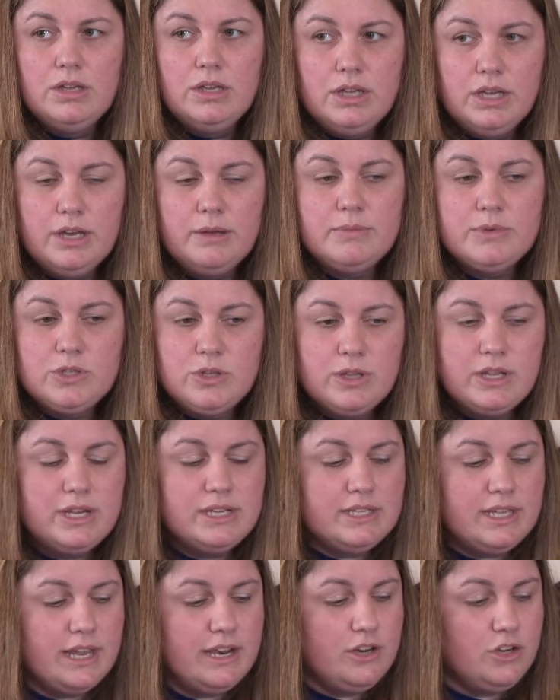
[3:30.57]
Yep. So they
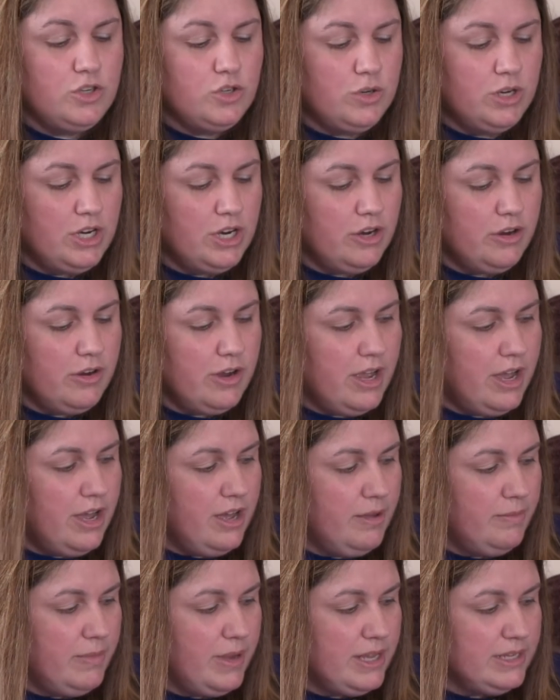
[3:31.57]
decided to treat her
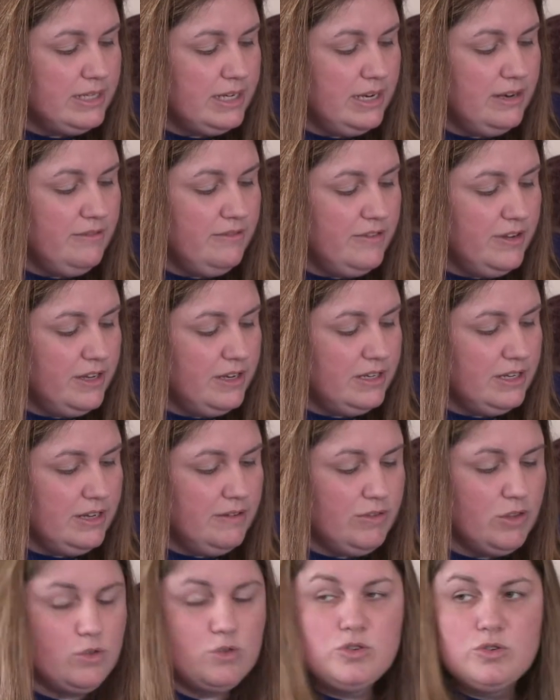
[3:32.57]
um, as an infant,
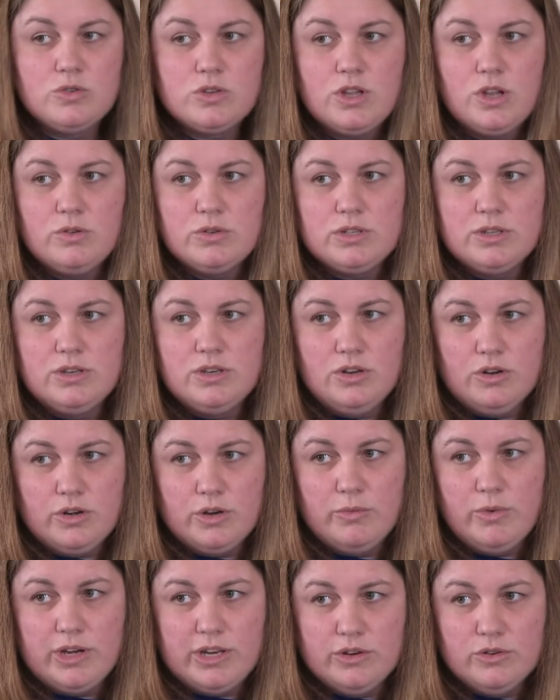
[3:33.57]
even though she was close to
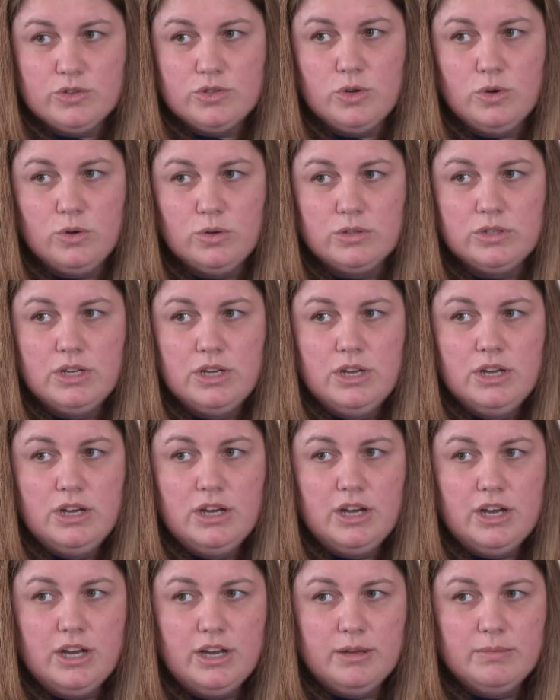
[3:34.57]
turning one years old.
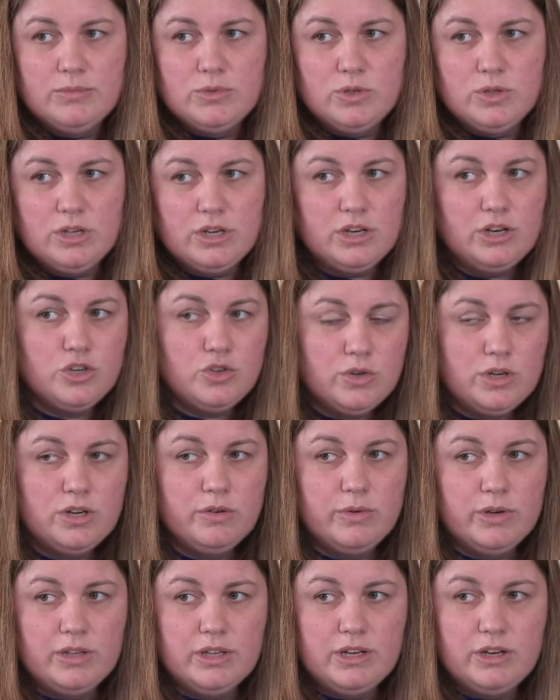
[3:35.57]
Um, so they're going to treat
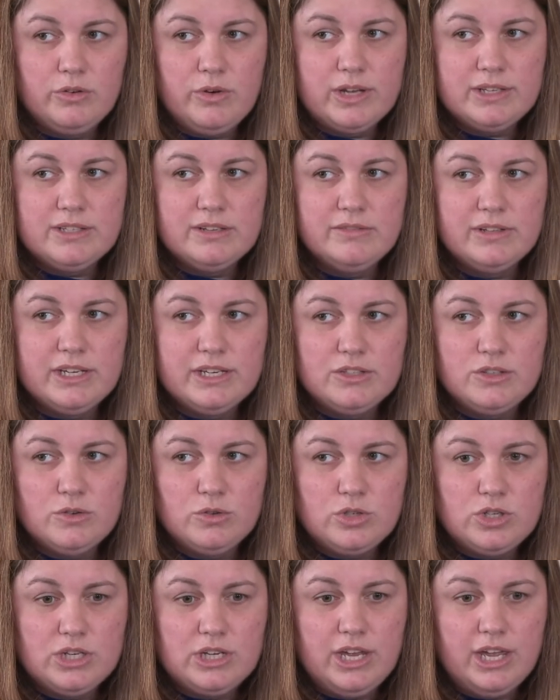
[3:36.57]
her really aggressively
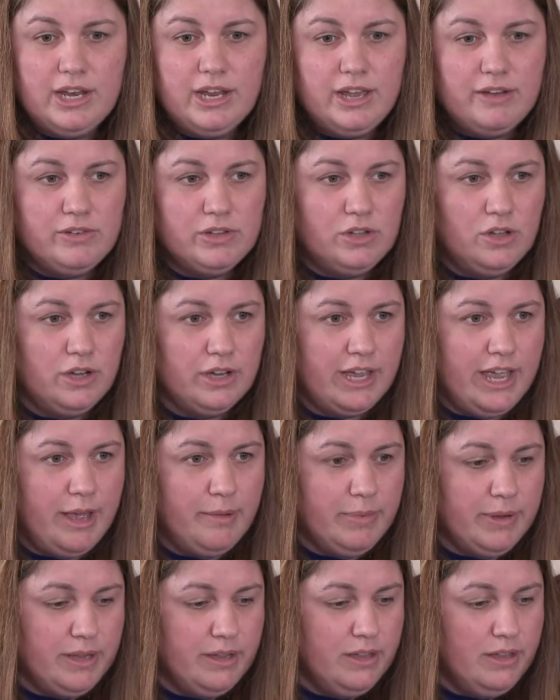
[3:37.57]
so she can have a long,
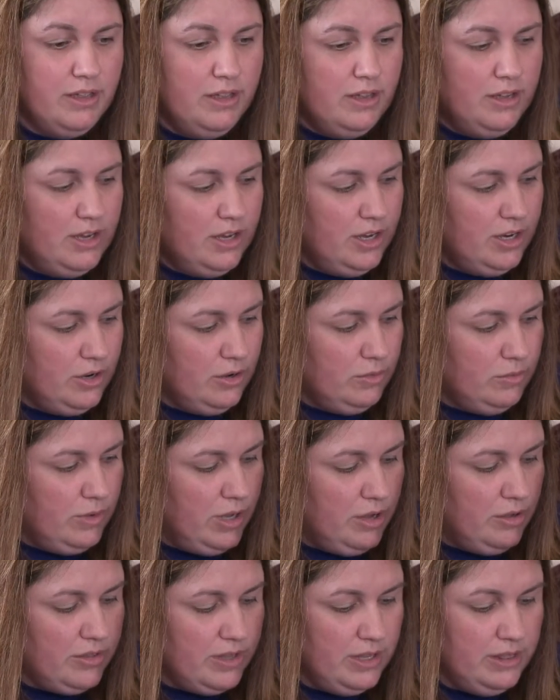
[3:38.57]
happy, you know,
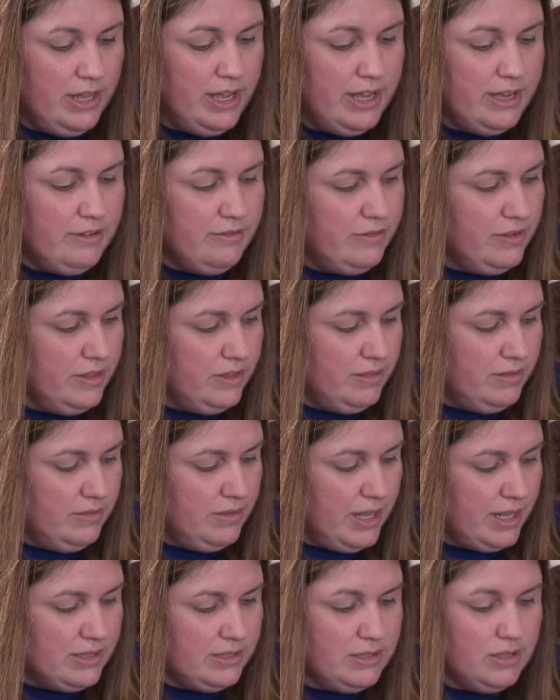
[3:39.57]
healthy life, and
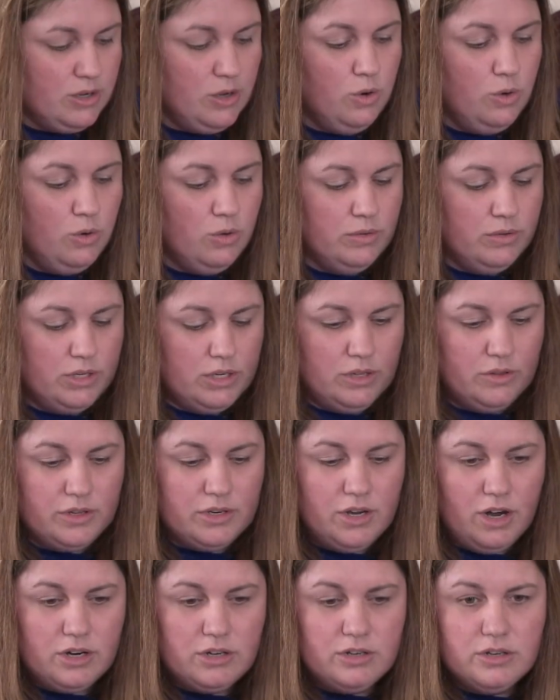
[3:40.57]
that's the goal. You know, the
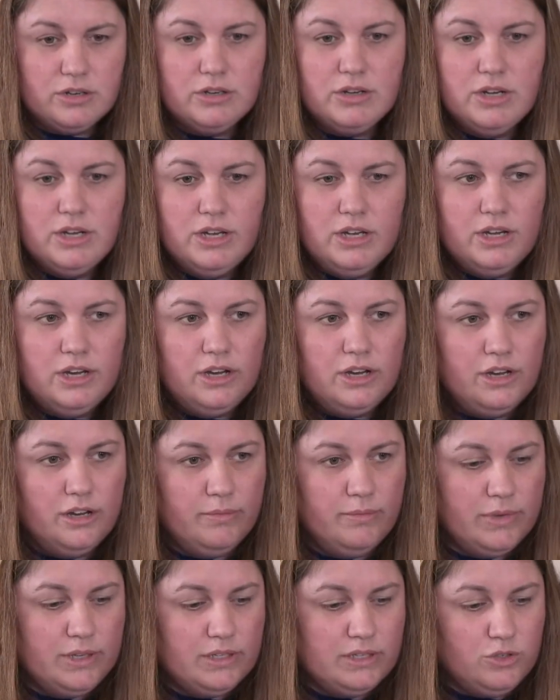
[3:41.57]
doctor
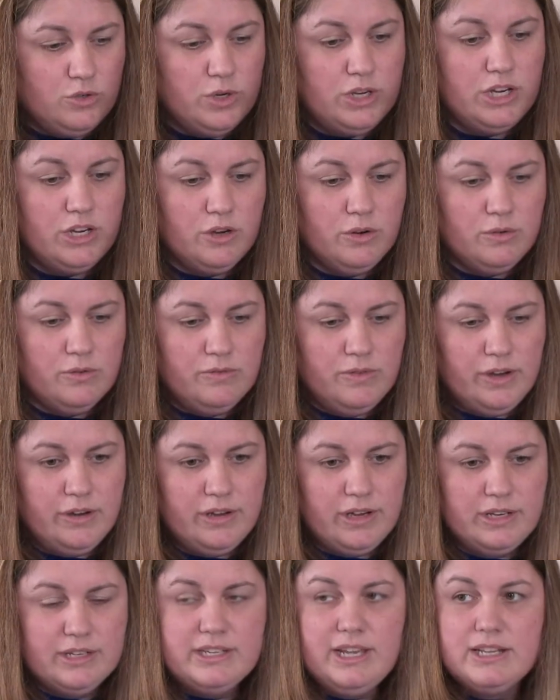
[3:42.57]
um, is treating her
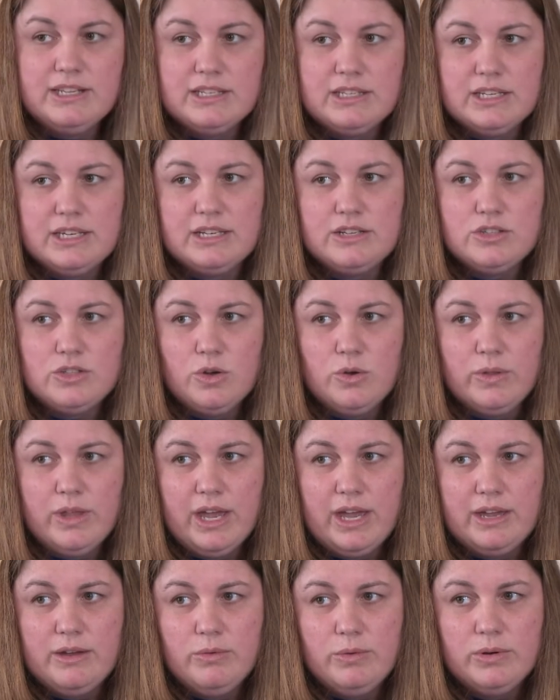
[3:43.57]
very intensely so
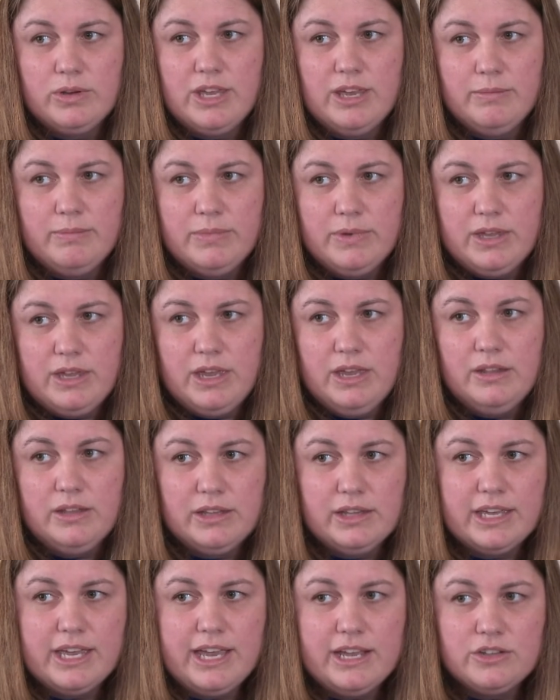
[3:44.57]
that it will keep
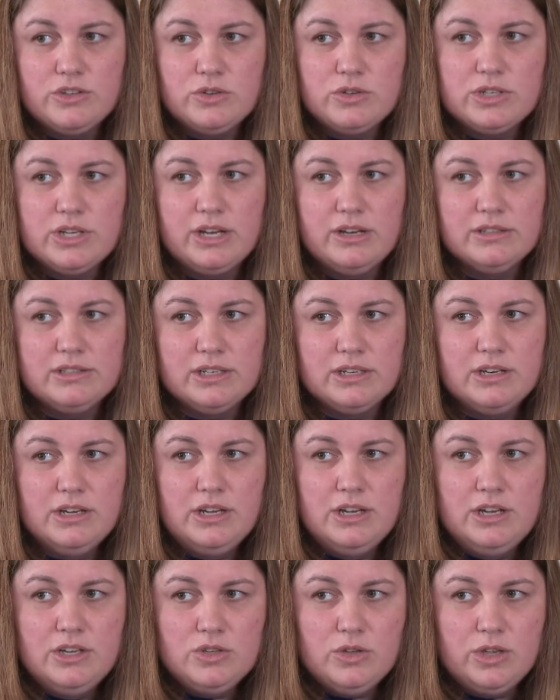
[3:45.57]
killing the cancer cells and
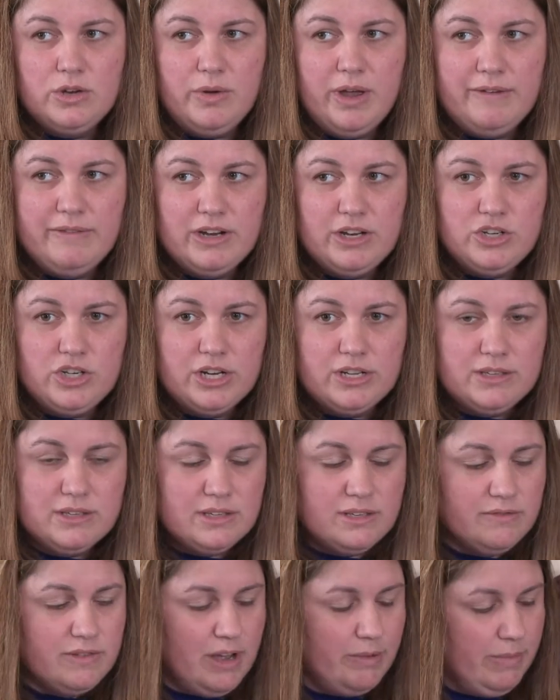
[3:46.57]
so they don't have any
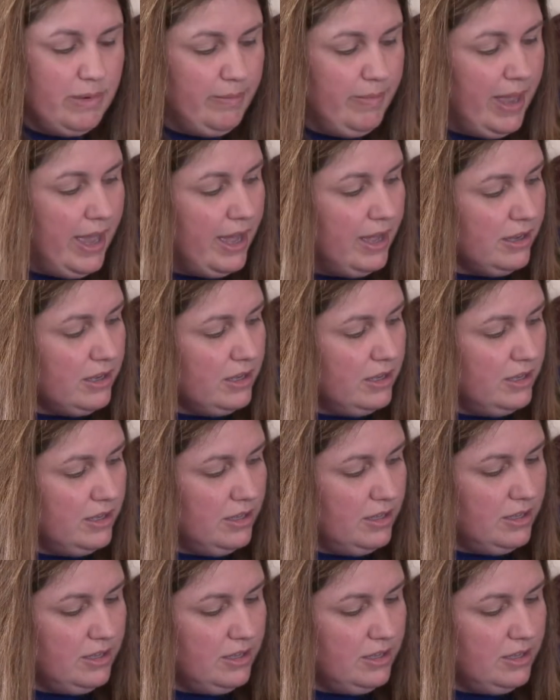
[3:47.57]
chances of coming back.